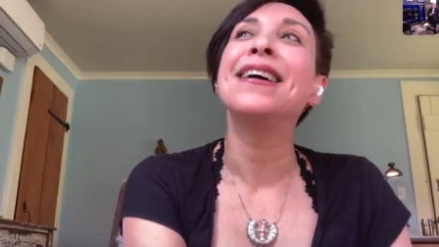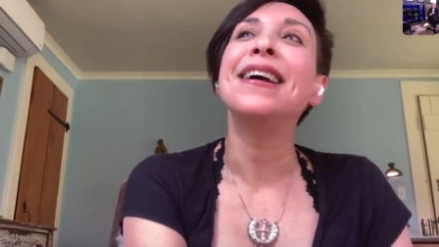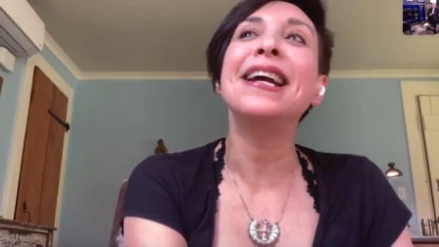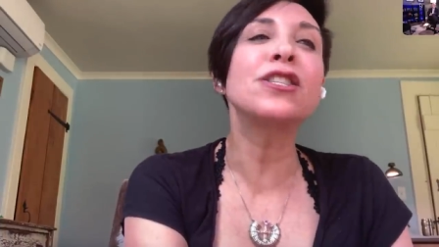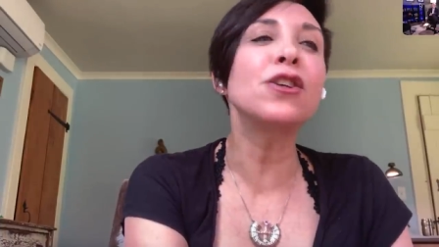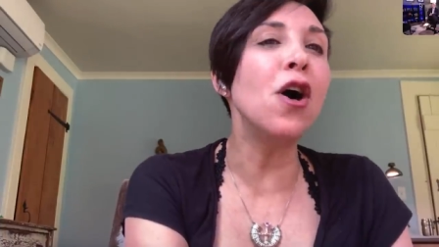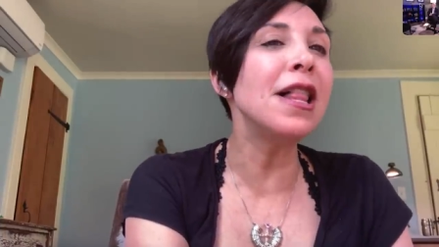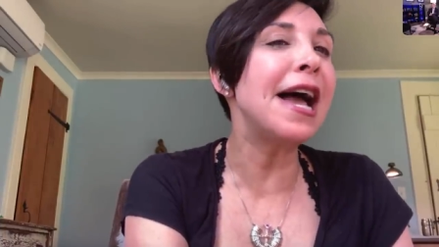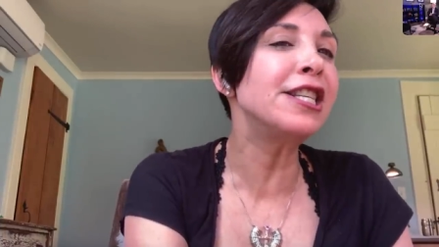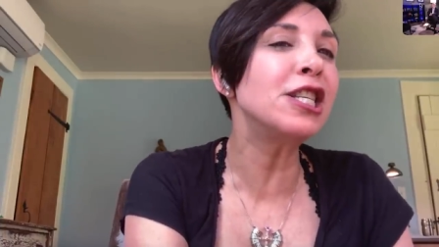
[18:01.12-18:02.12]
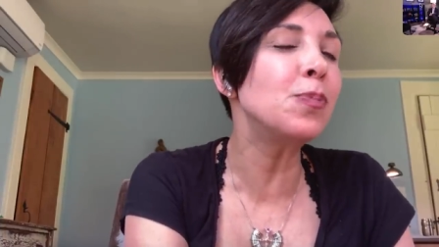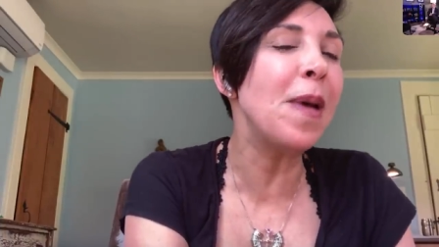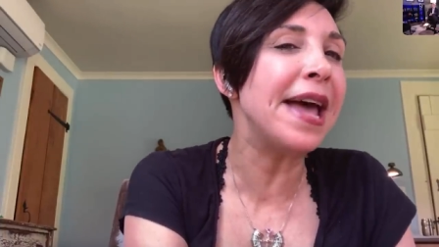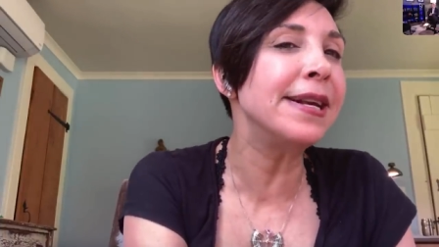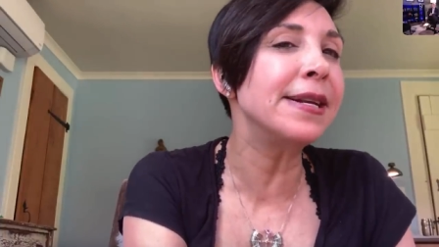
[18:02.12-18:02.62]
it's all I
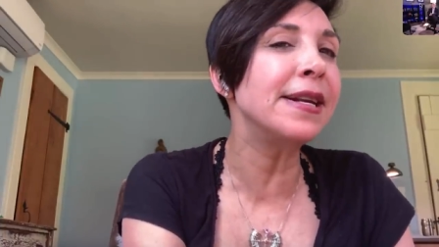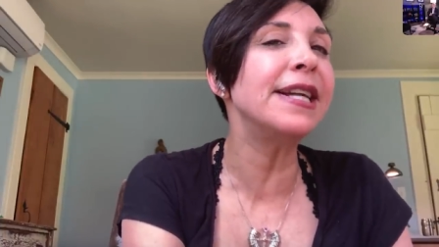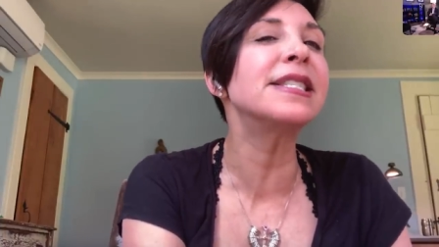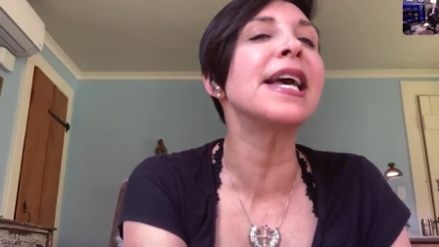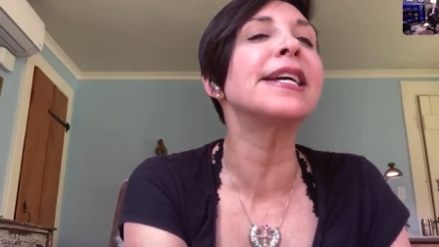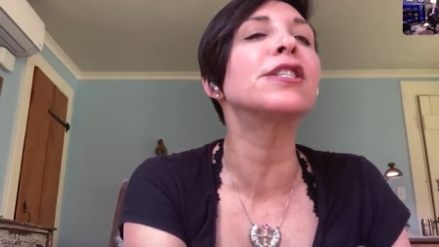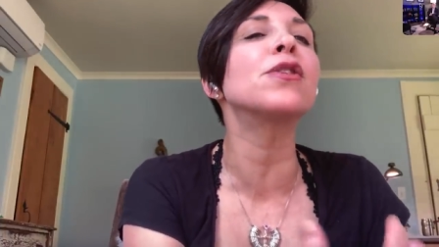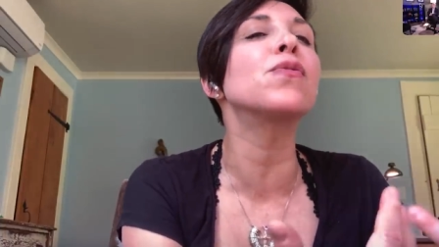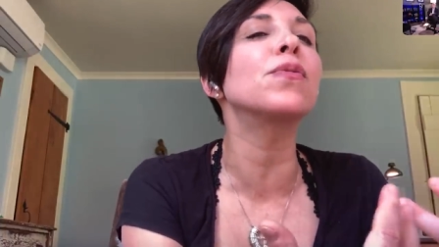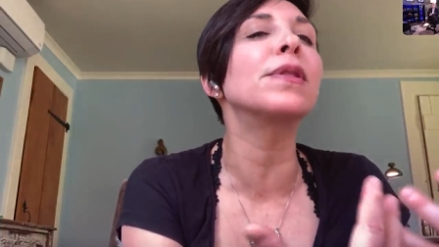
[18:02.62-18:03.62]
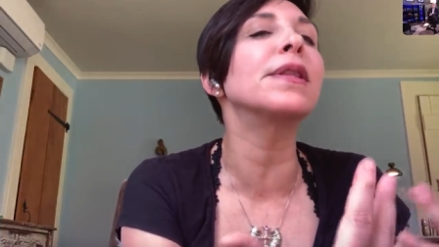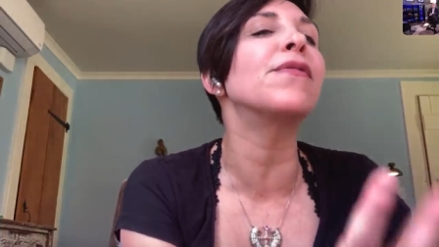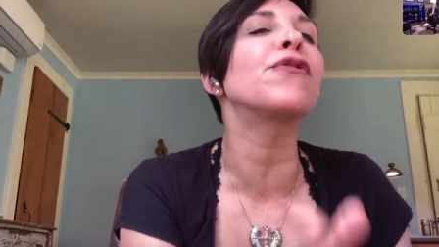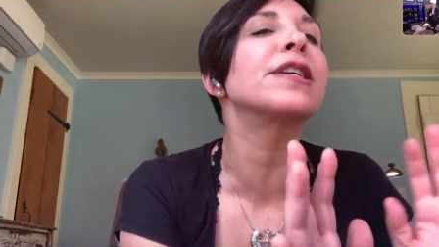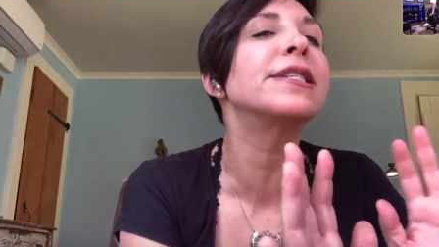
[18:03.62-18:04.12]
spend. It's like, so
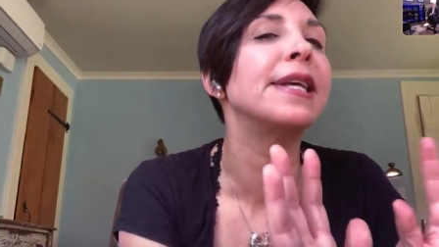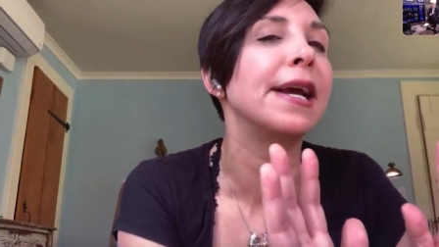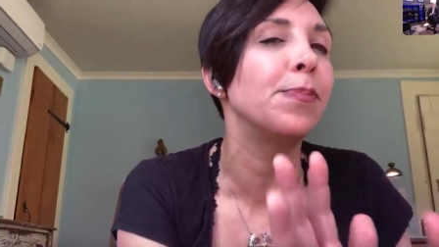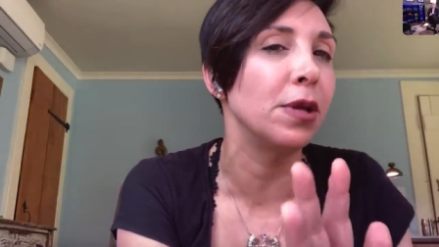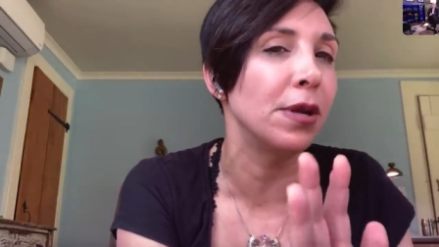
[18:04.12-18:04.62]
for example,